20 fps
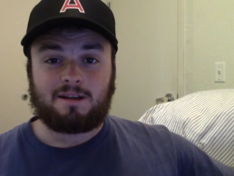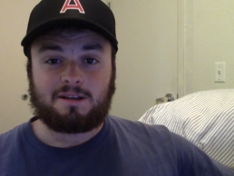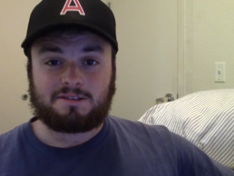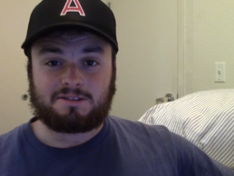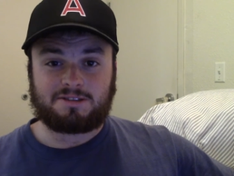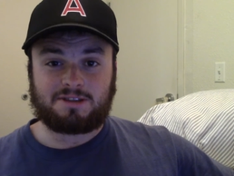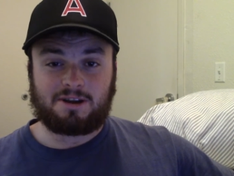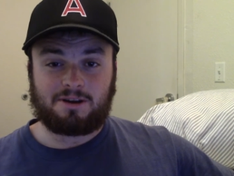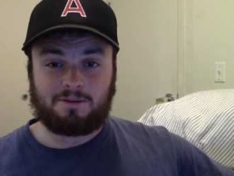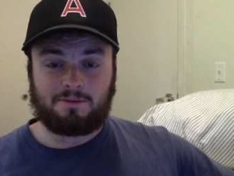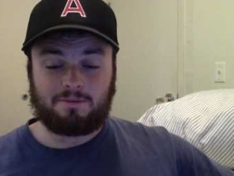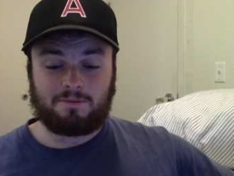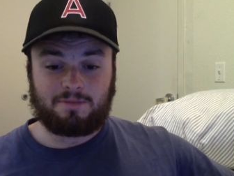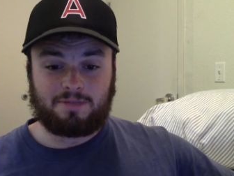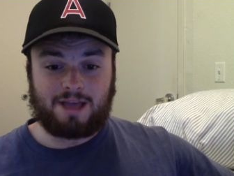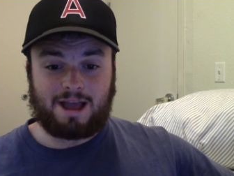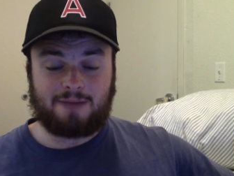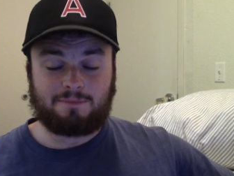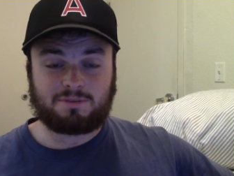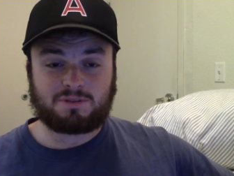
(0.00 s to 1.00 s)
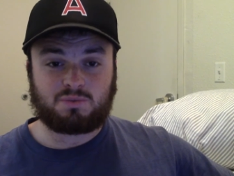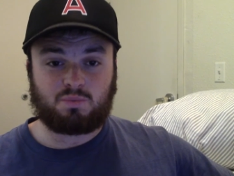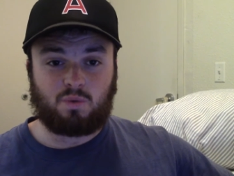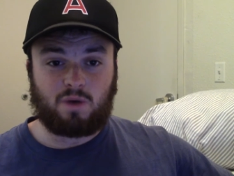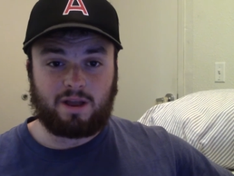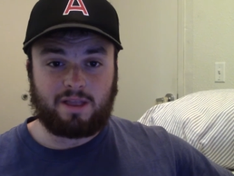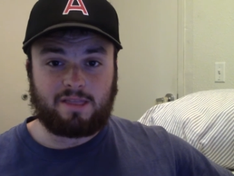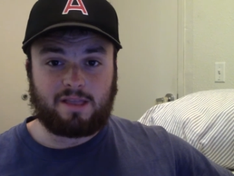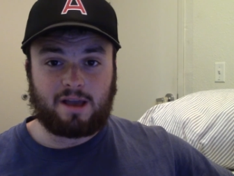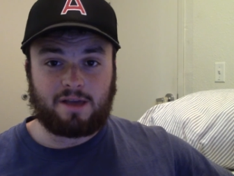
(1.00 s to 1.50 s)
So that was
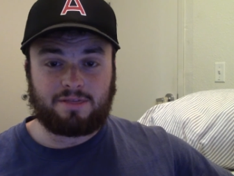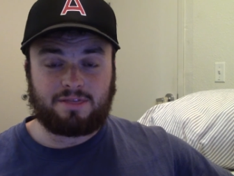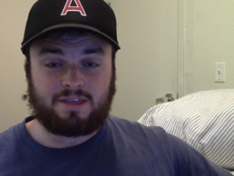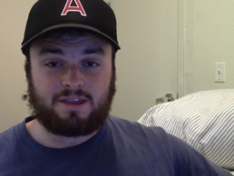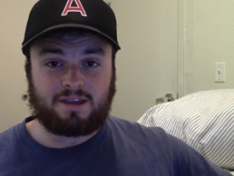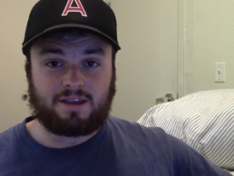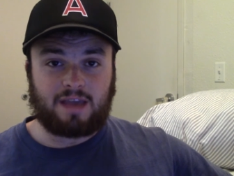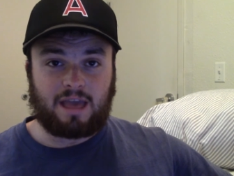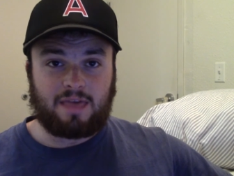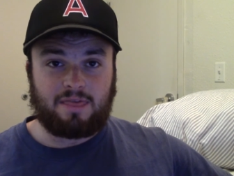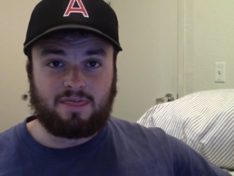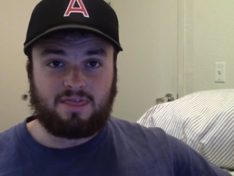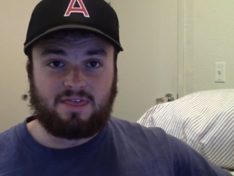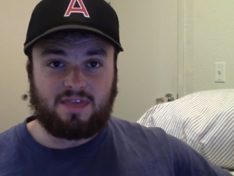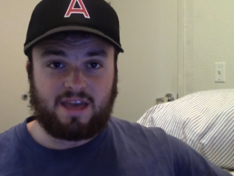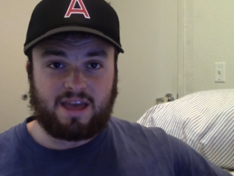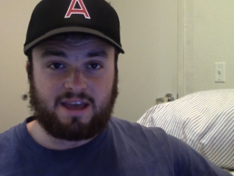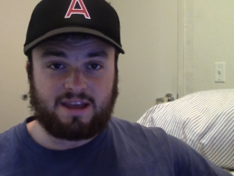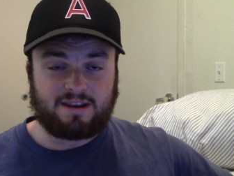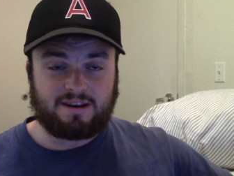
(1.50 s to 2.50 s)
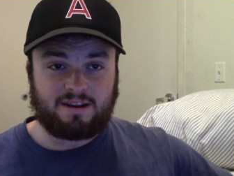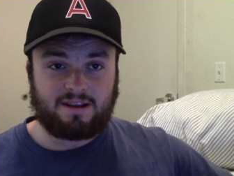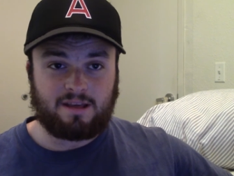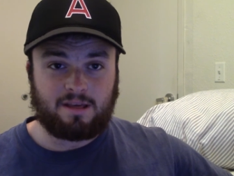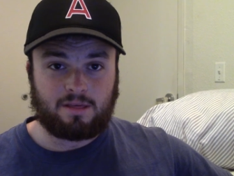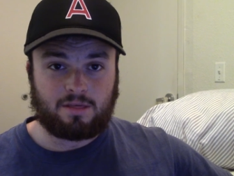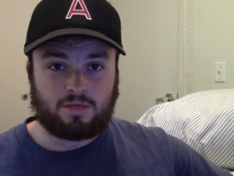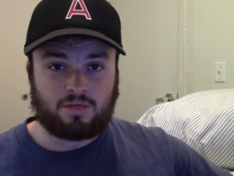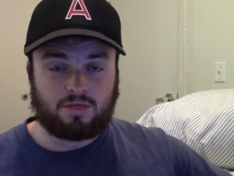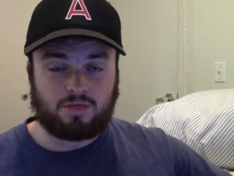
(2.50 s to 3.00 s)
one nothing, and then
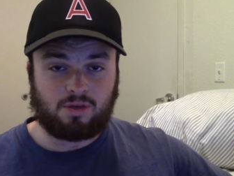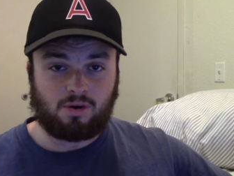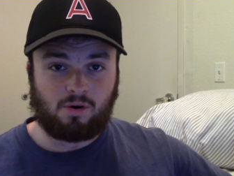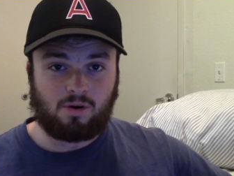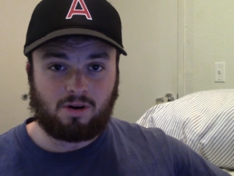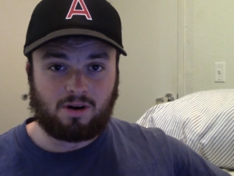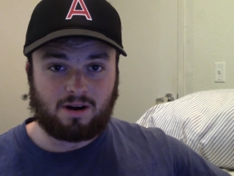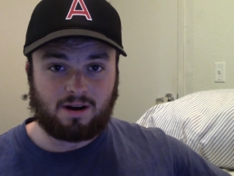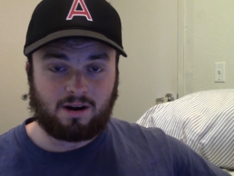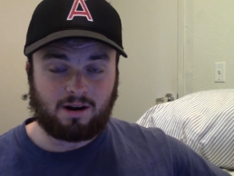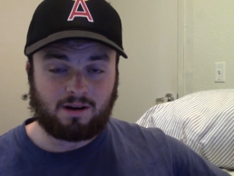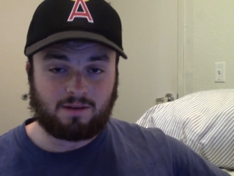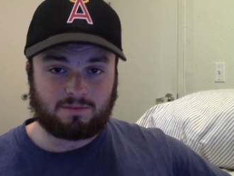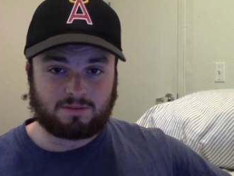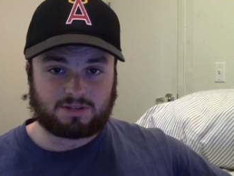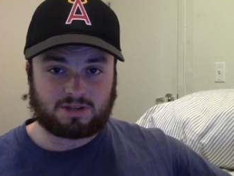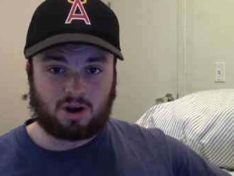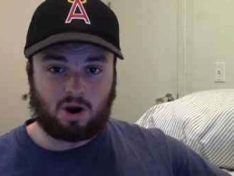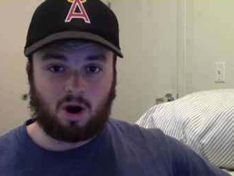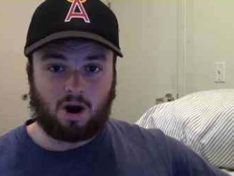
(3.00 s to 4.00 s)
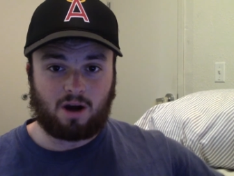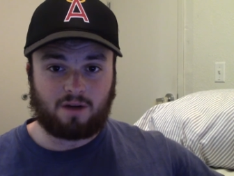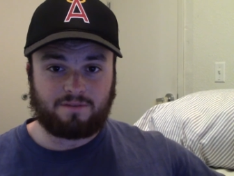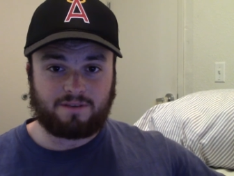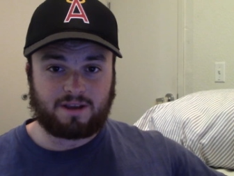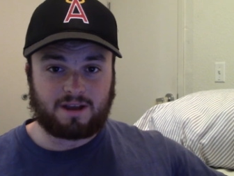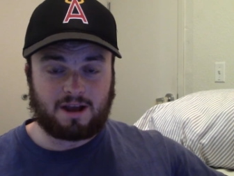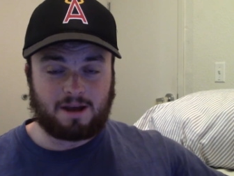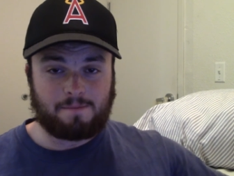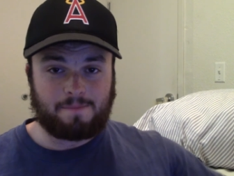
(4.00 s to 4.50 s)
Thor was
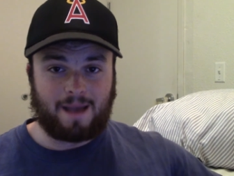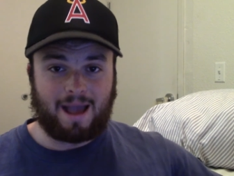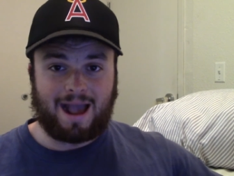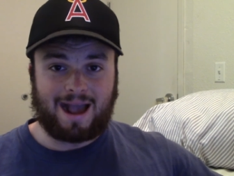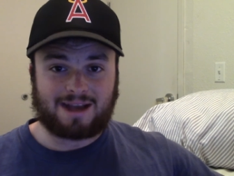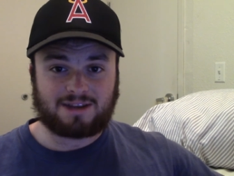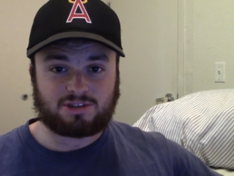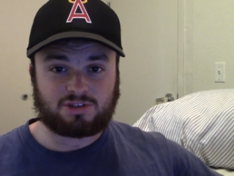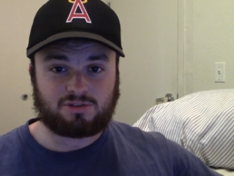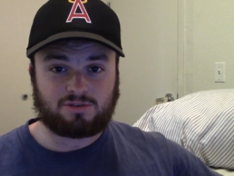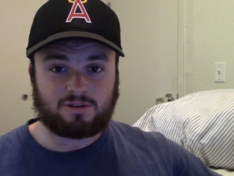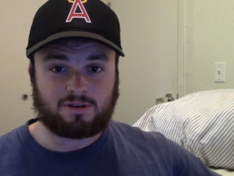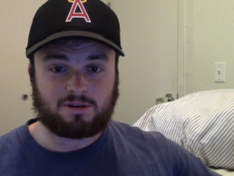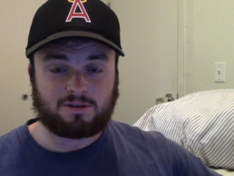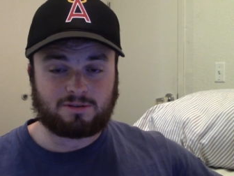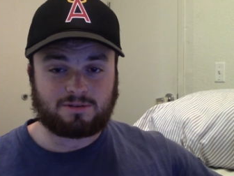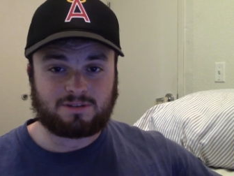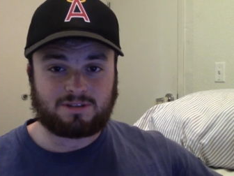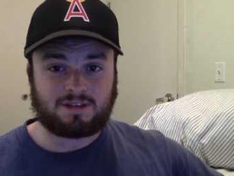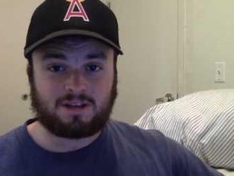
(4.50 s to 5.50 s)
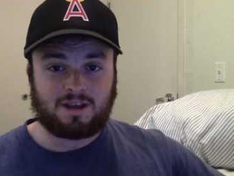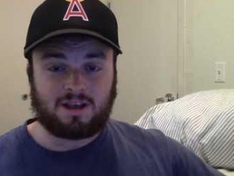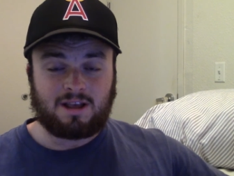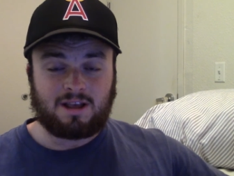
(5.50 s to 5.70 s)
carving up Astros,